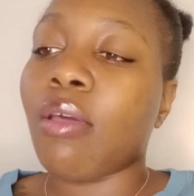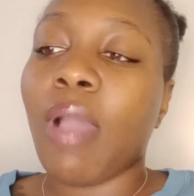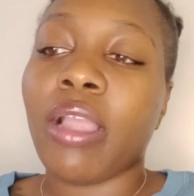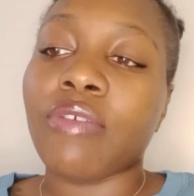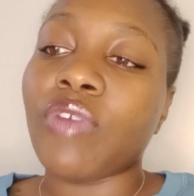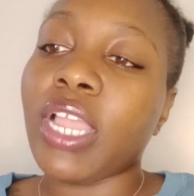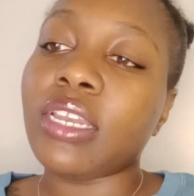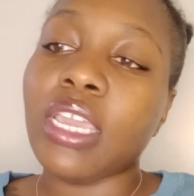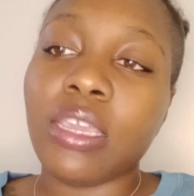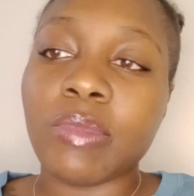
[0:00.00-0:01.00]
I'm out here
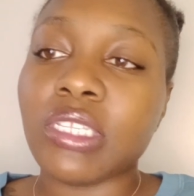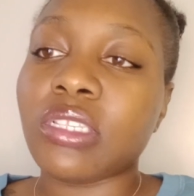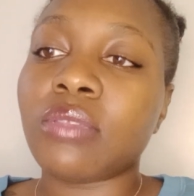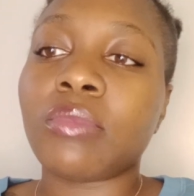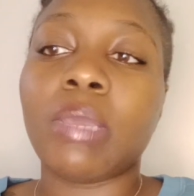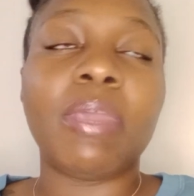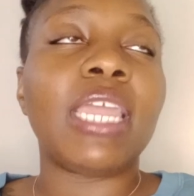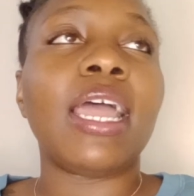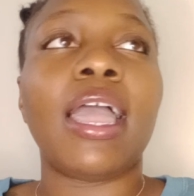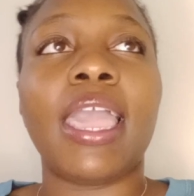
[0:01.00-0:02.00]
fighting demons.
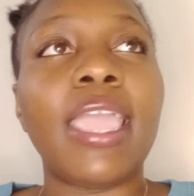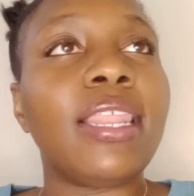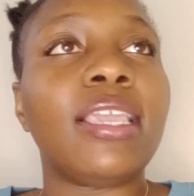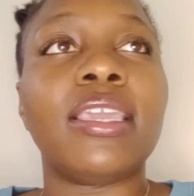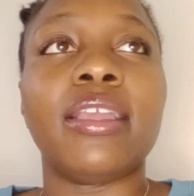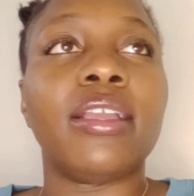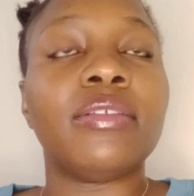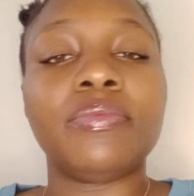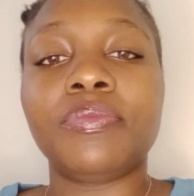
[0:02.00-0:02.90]
Man, I hate it here.